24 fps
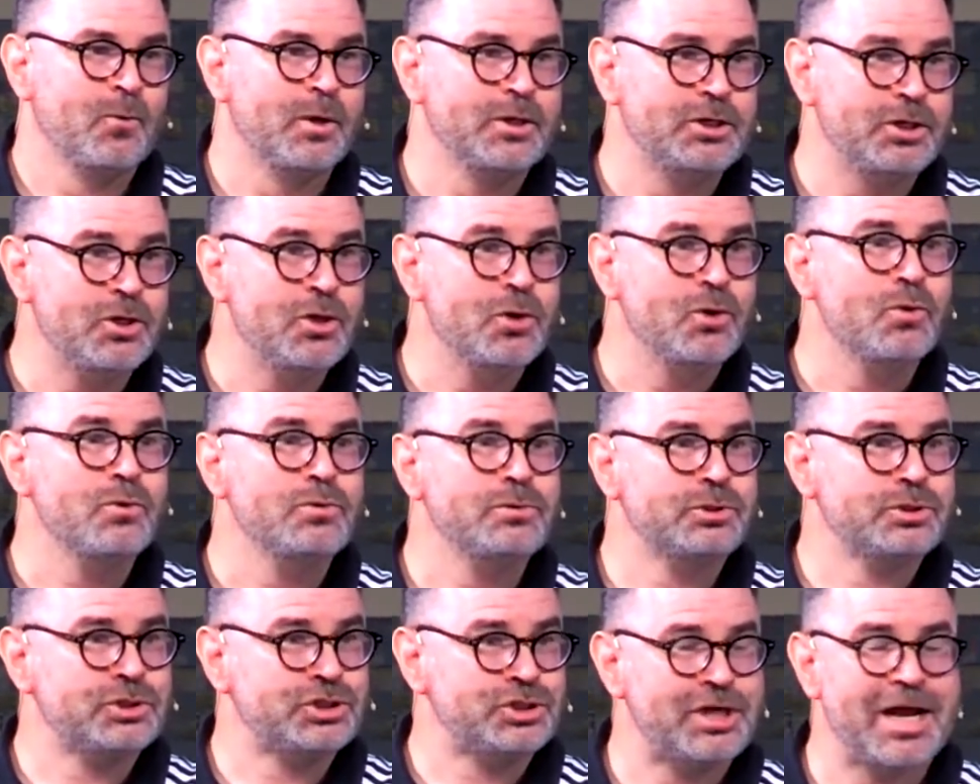when
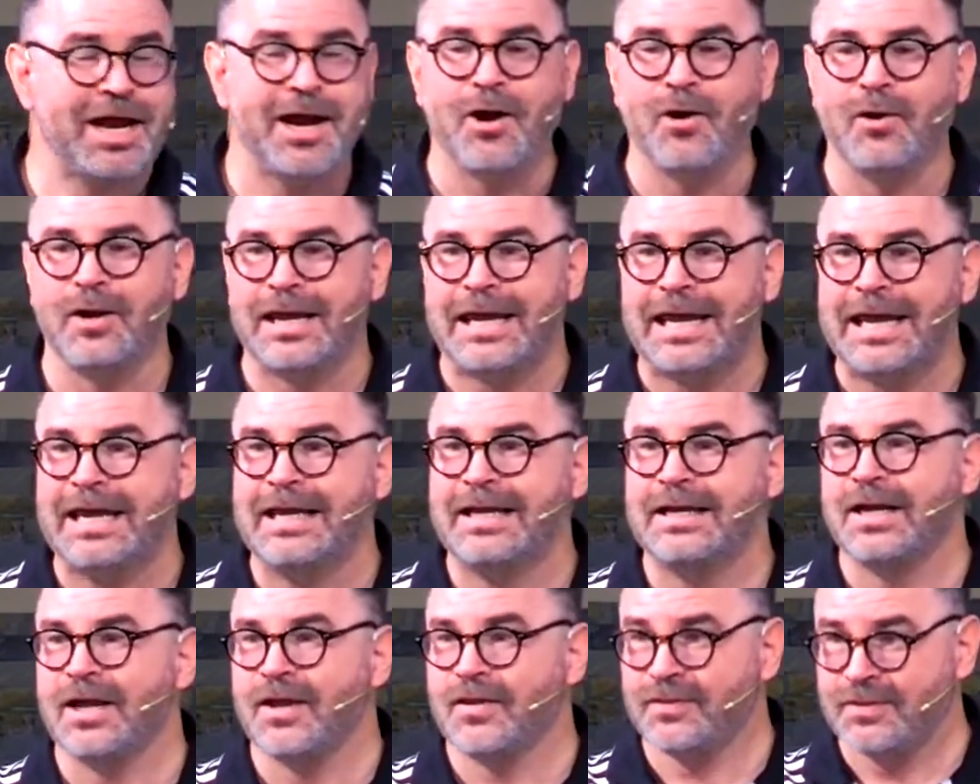you share
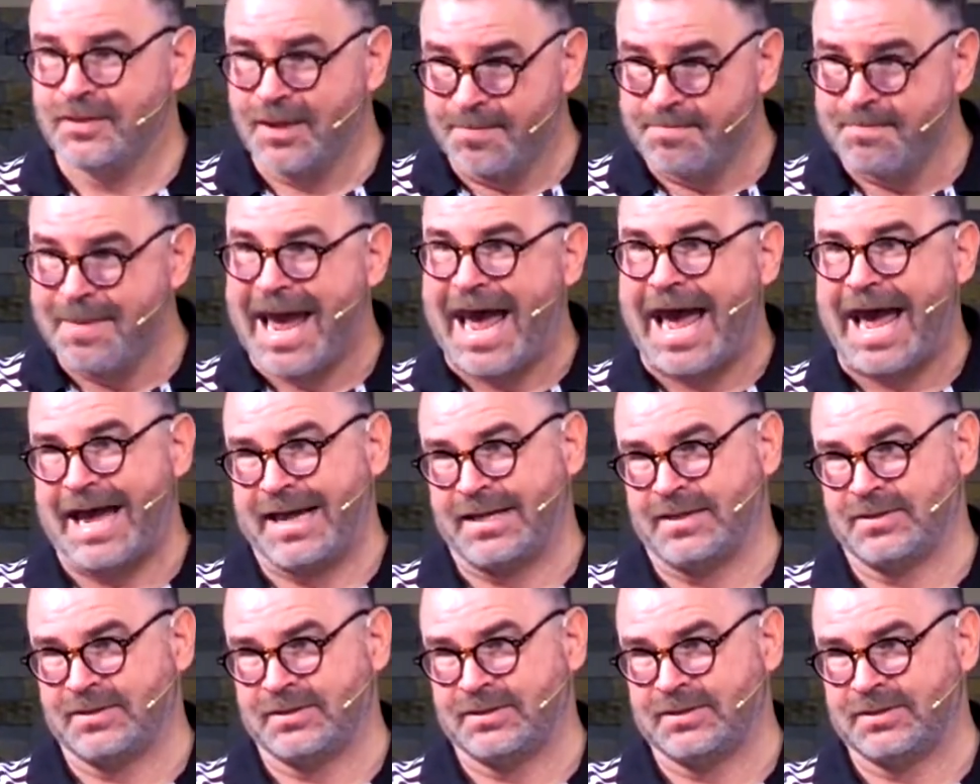in the
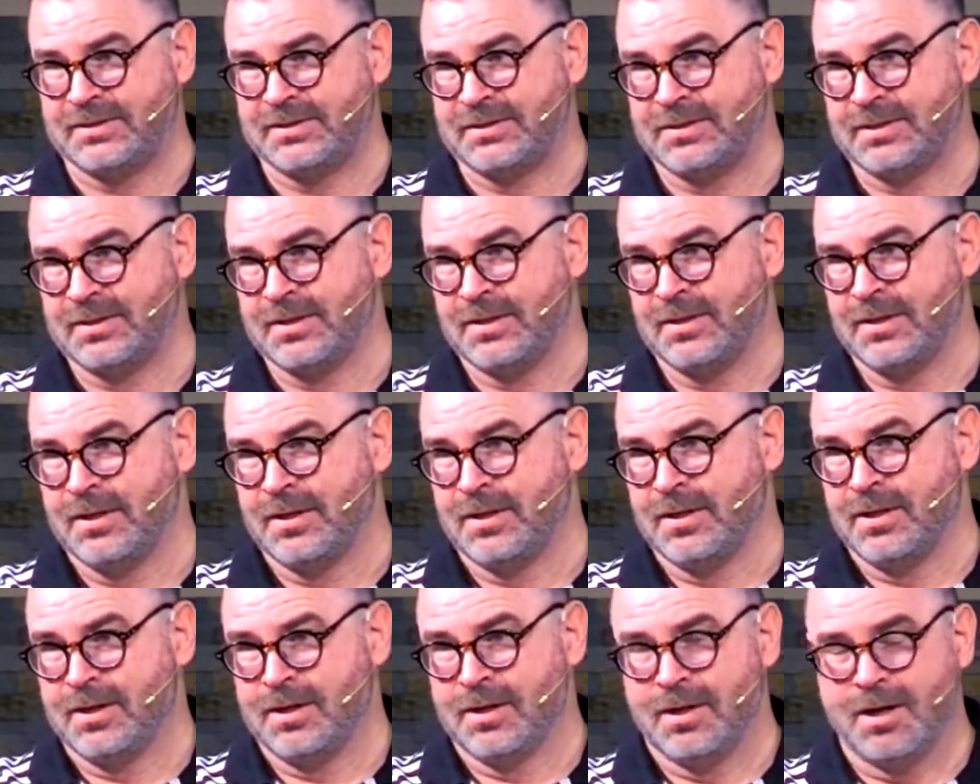Mass
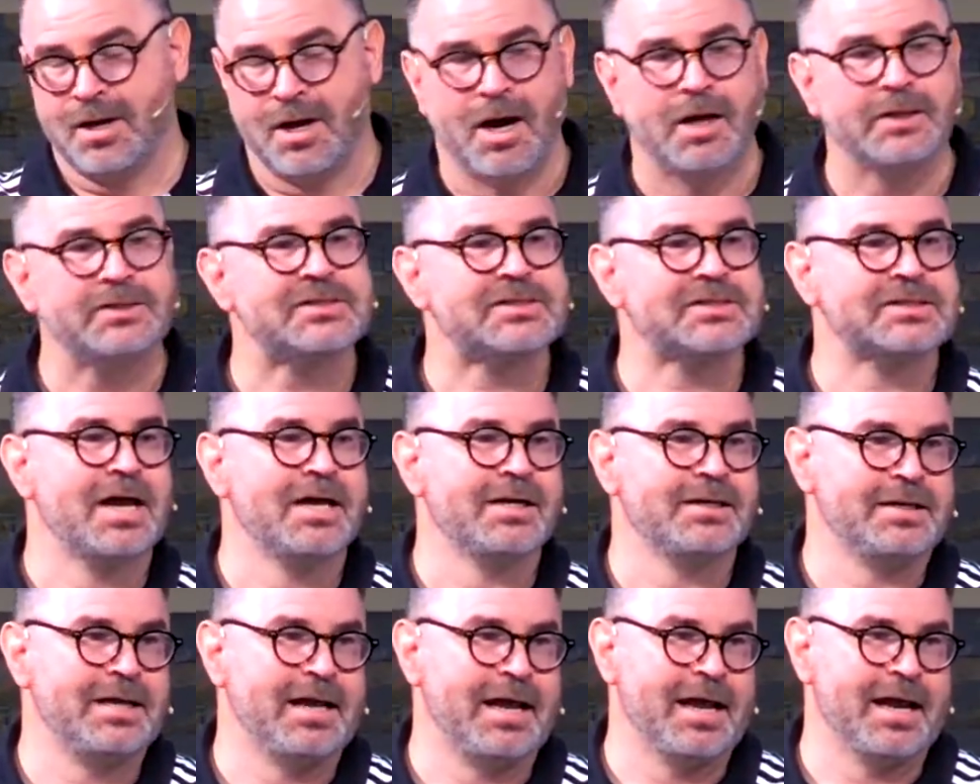on
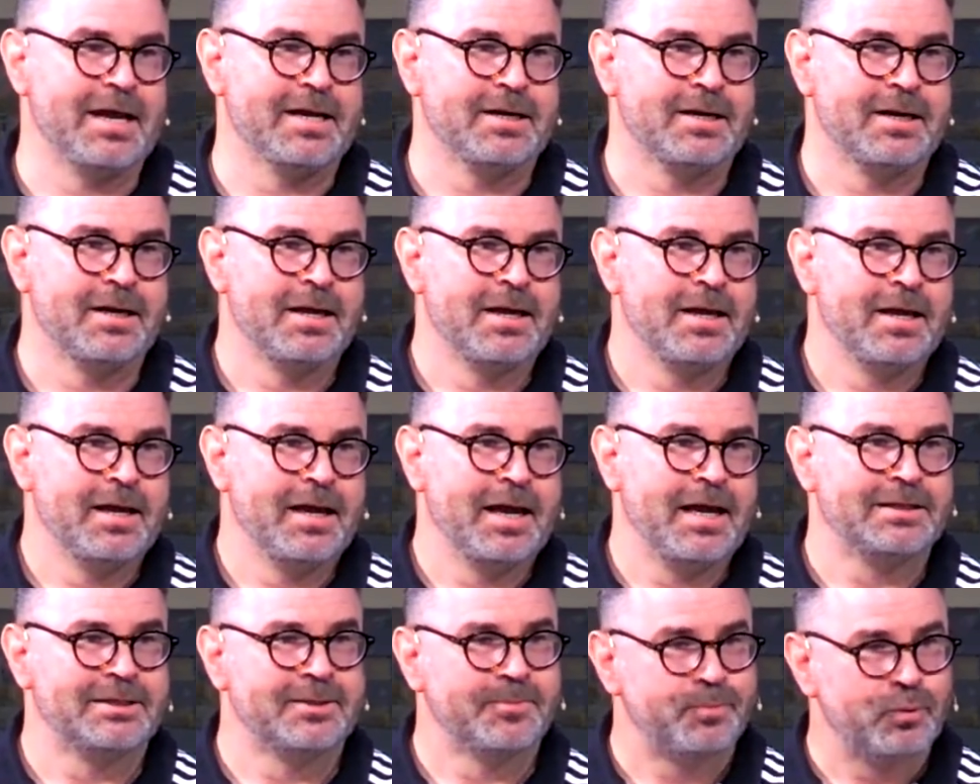Sunday
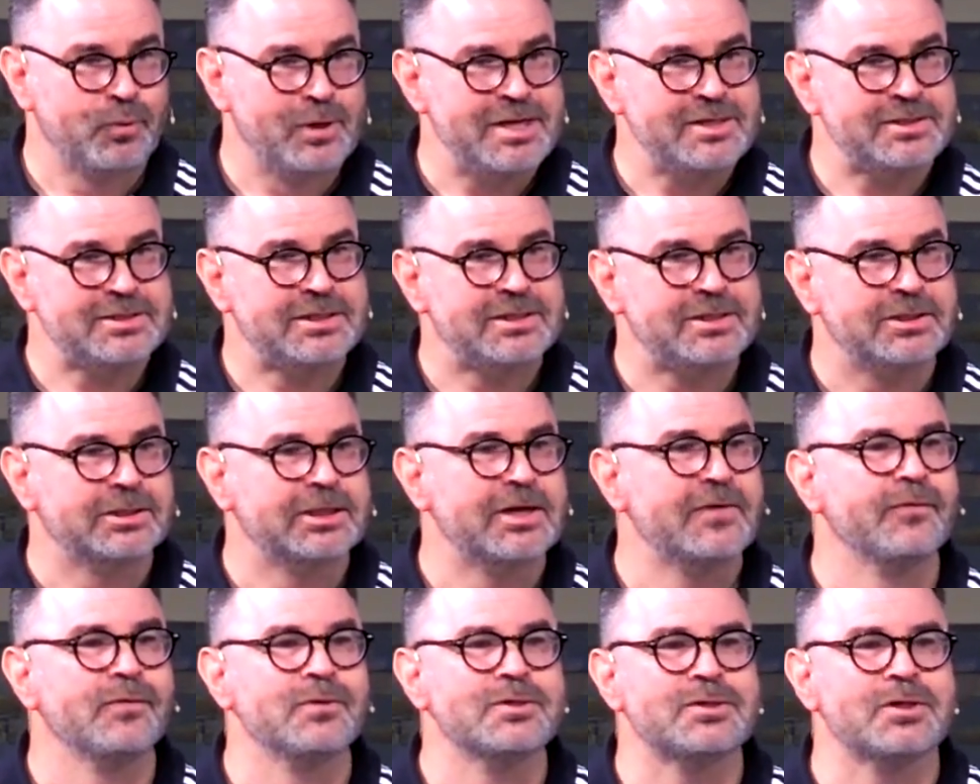and the priest
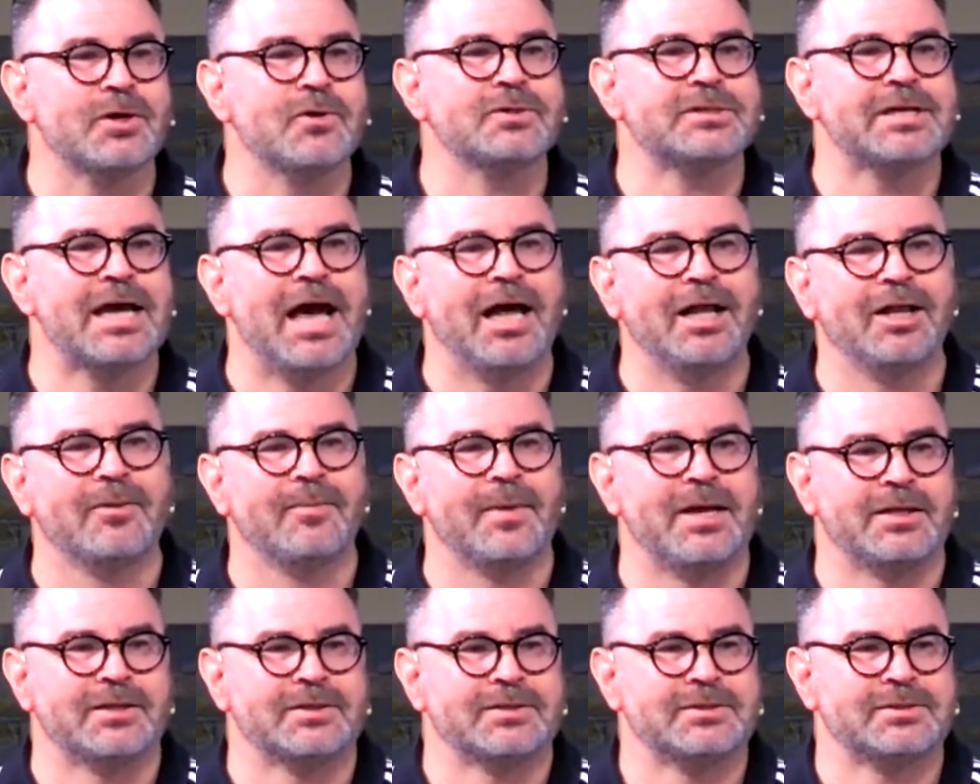delivers those
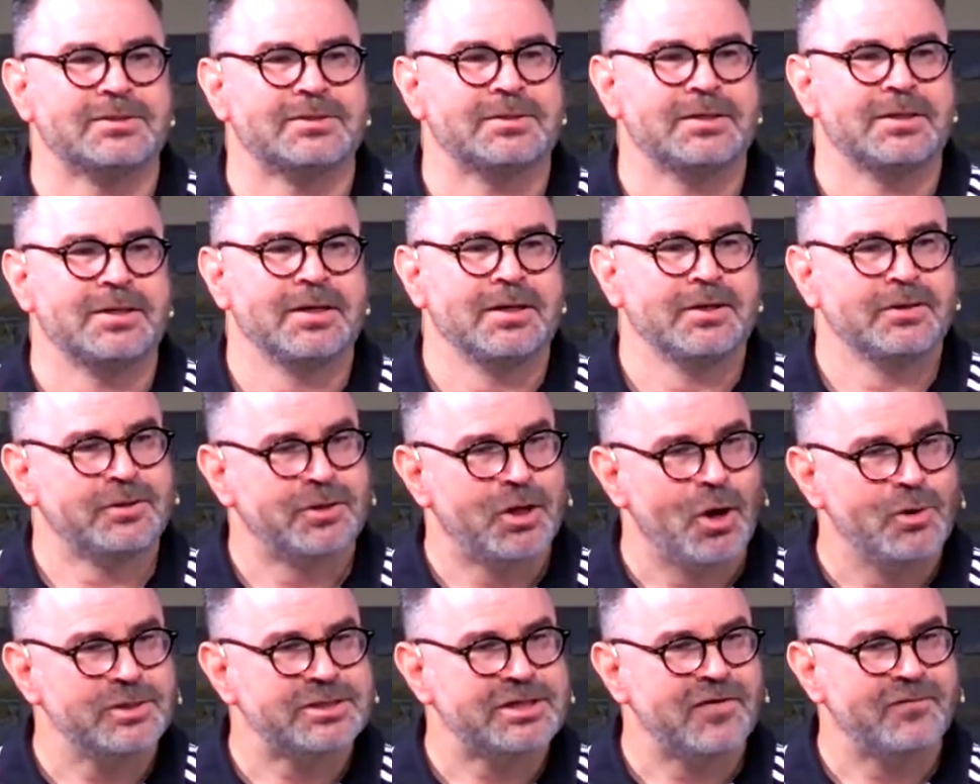elements,
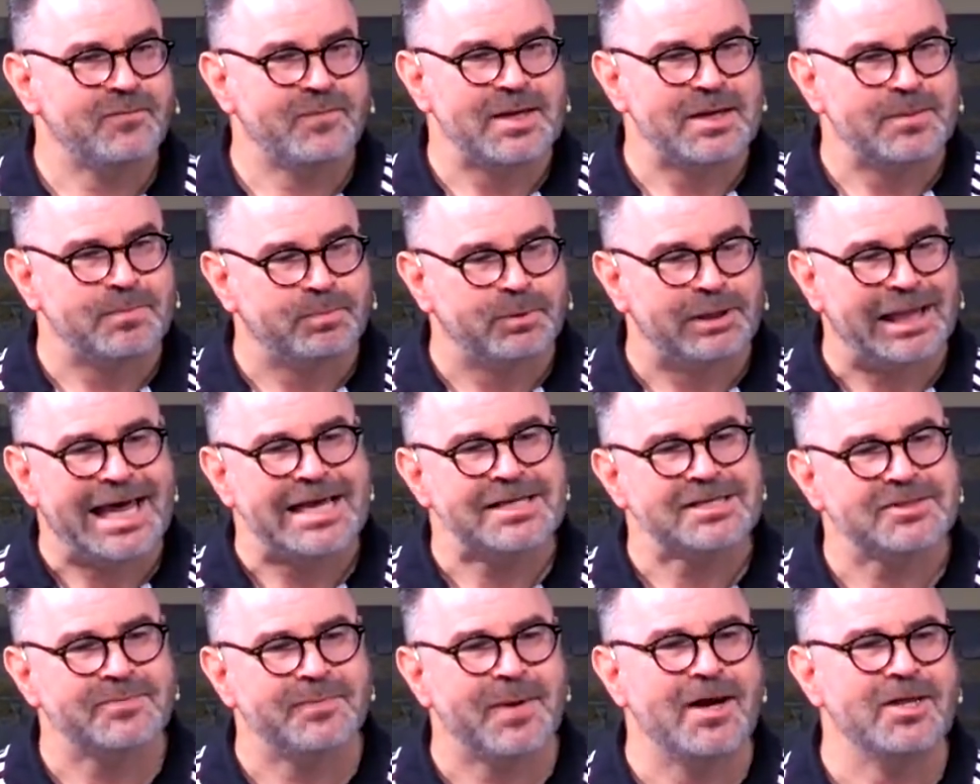those have been
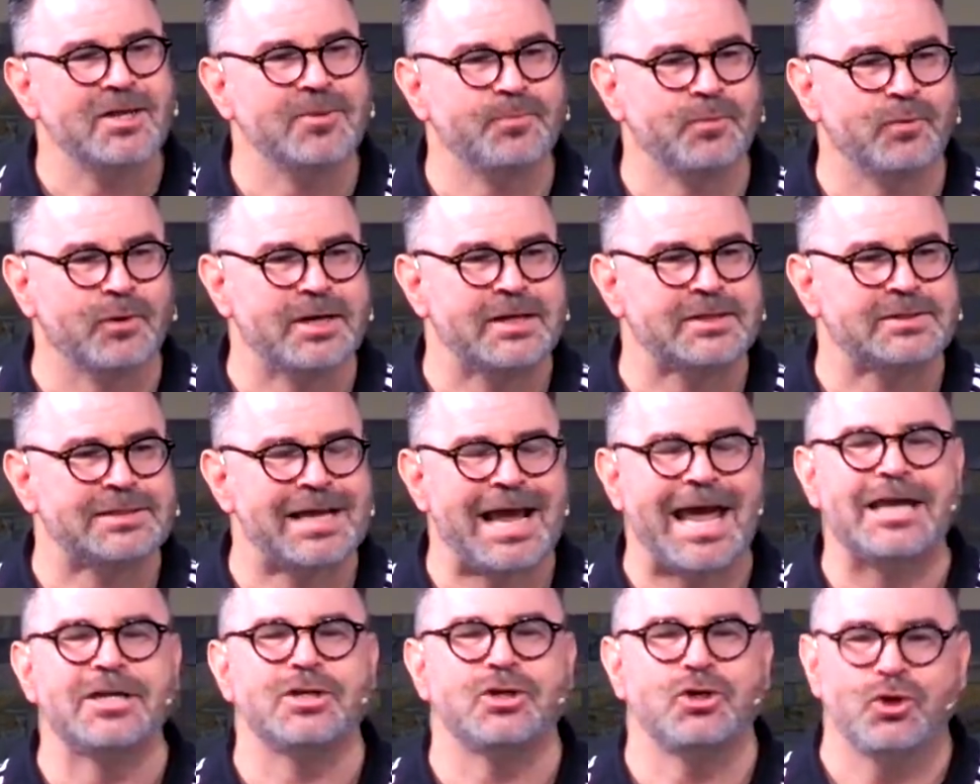blessed by the
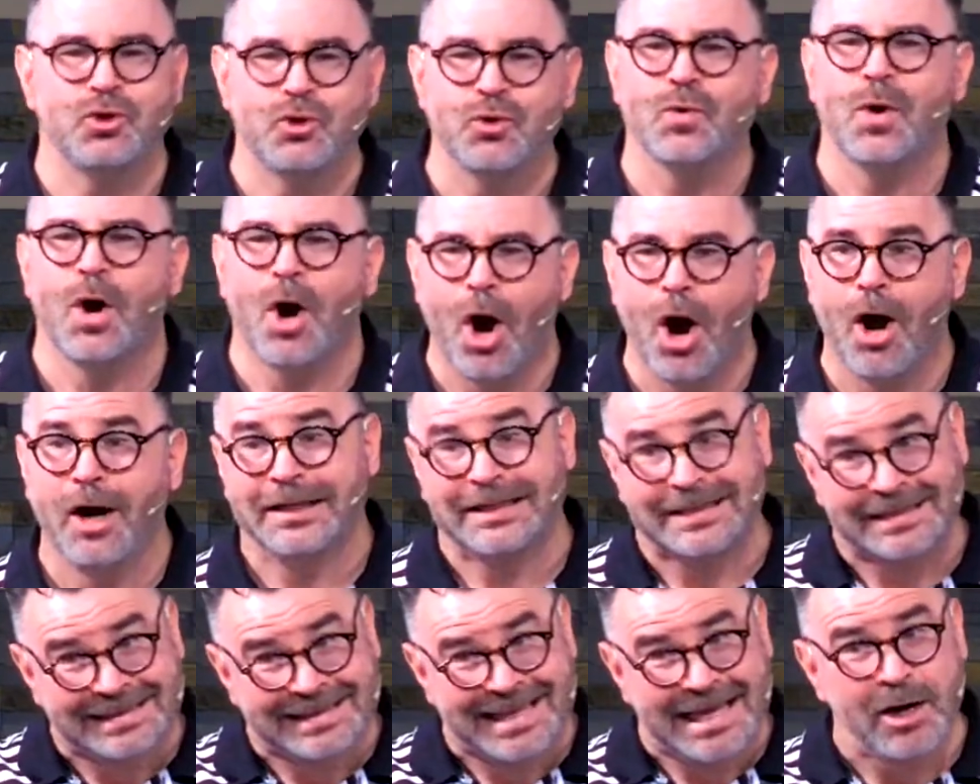priest, and you
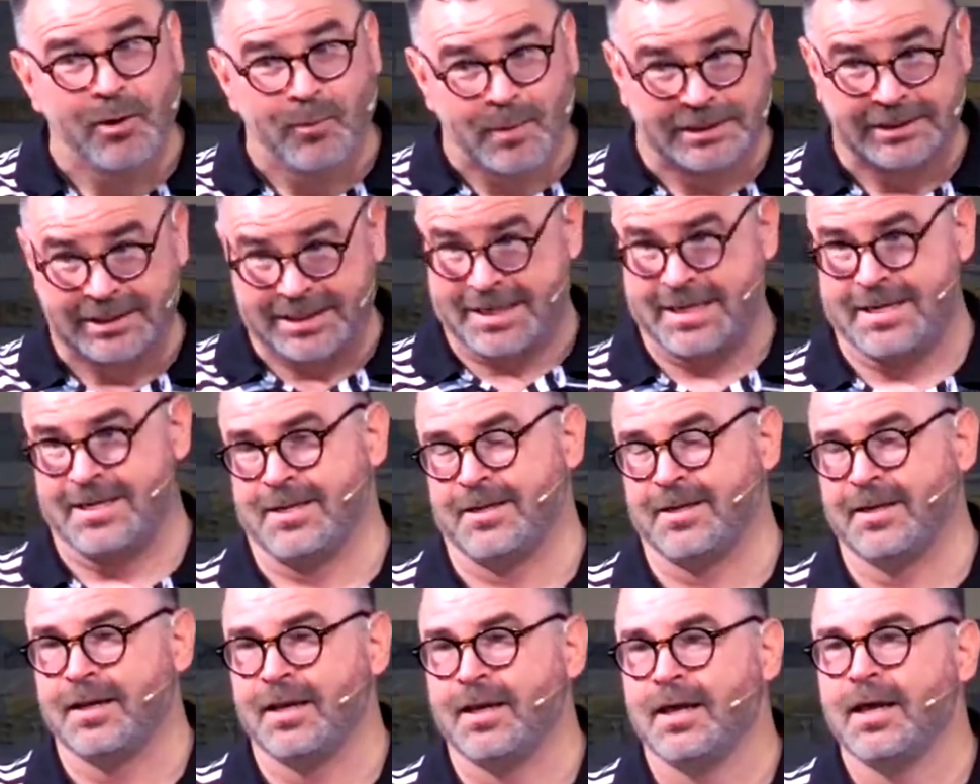are
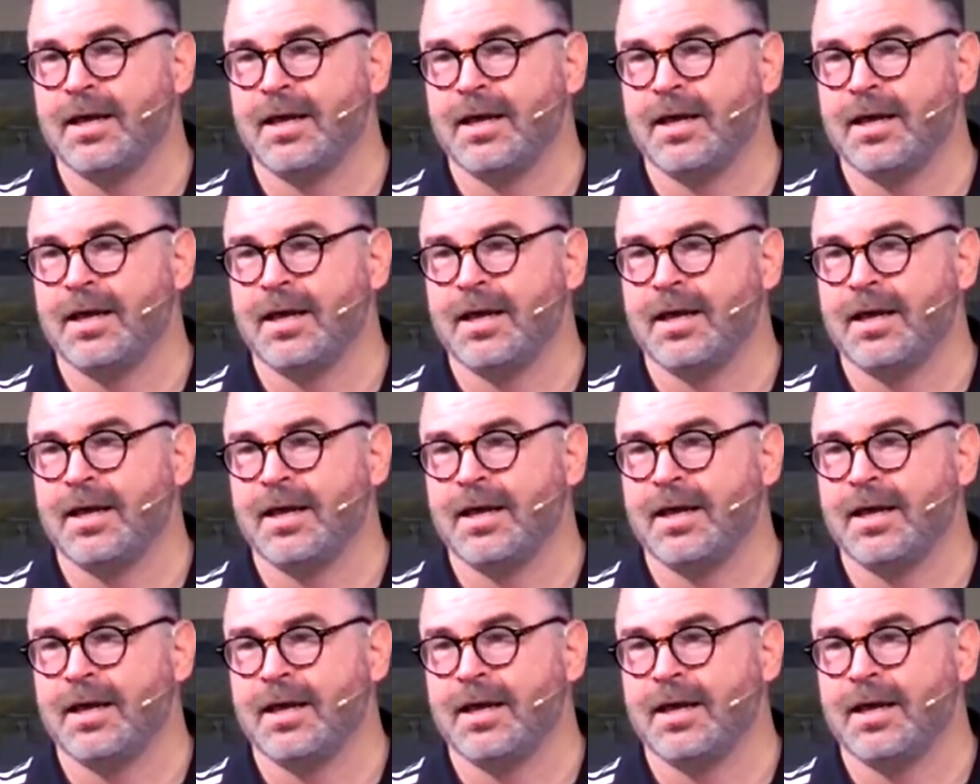literally